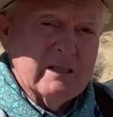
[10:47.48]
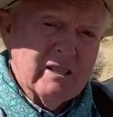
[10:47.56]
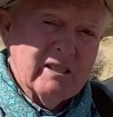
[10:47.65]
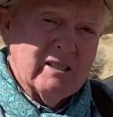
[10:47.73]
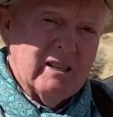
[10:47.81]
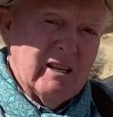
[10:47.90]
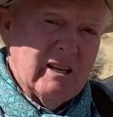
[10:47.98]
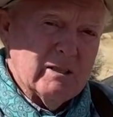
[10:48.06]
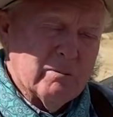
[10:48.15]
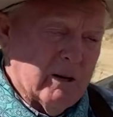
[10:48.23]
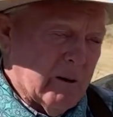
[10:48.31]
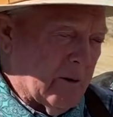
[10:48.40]
60
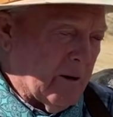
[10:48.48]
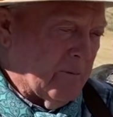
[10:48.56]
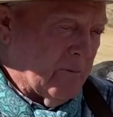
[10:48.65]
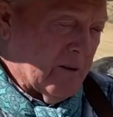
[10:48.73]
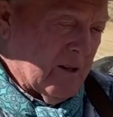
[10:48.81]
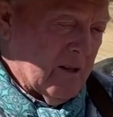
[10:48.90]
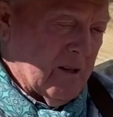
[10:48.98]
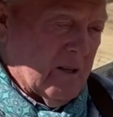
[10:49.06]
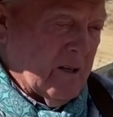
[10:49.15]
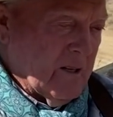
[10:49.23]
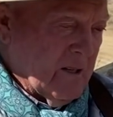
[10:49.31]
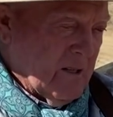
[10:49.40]
days probably.
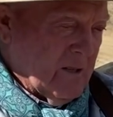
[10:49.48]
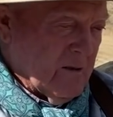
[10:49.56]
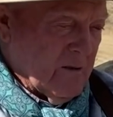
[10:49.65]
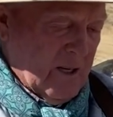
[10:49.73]
So